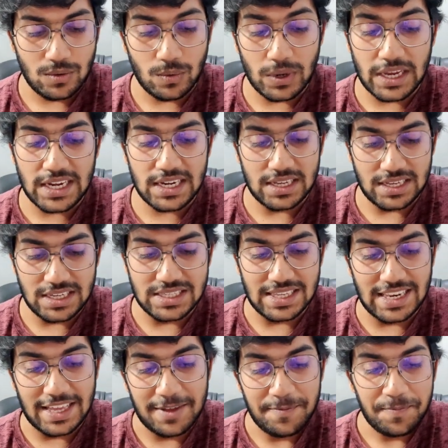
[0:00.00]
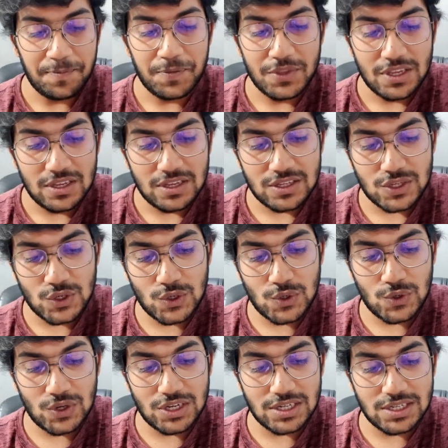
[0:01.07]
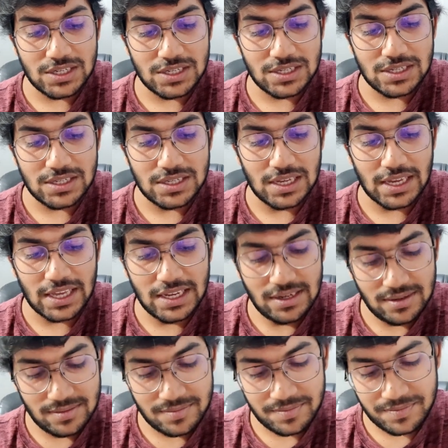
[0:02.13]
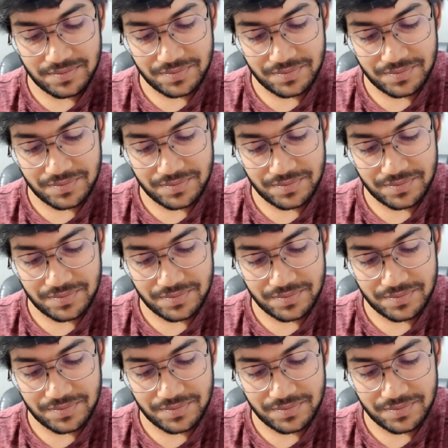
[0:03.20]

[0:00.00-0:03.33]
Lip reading: quite easily. So again,